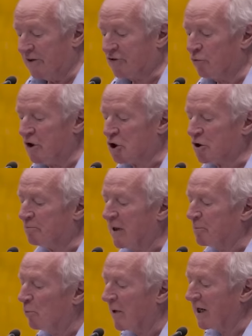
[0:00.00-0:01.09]
It's a region of
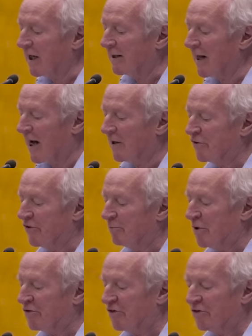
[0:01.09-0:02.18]
people making alliances,
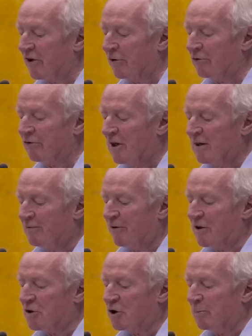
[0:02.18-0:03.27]
business deals,
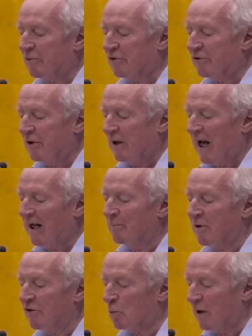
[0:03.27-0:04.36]
friendships,
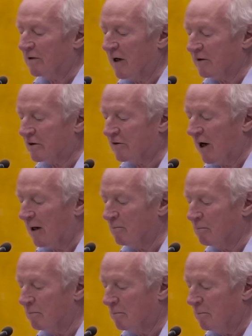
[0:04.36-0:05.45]
enemies, one day at a time.
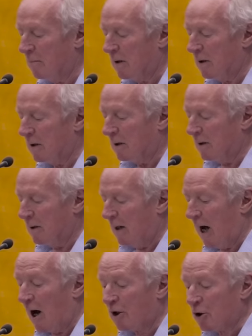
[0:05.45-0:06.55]

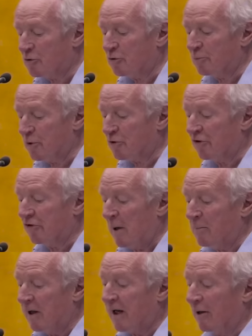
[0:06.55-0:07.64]
Our contributions
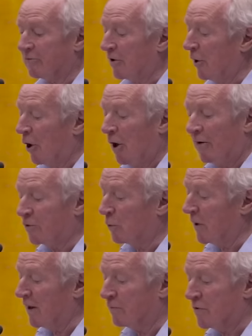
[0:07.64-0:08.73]
may be counted long after
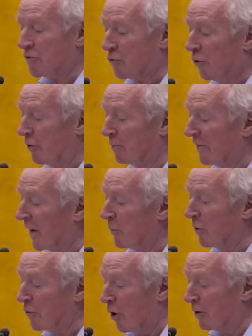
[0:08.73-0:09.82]
we have withdrawn, but they
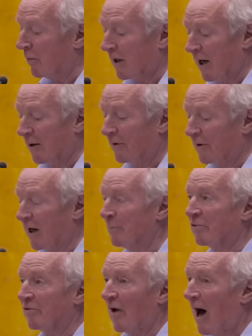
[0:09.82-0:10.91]
will not recount the
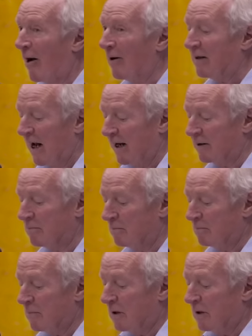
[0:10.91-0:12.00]
names of our dead,
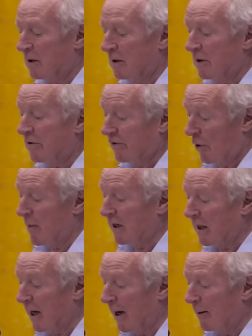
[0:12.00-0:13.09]
so
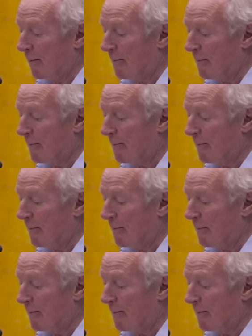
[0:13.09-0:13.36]
many now.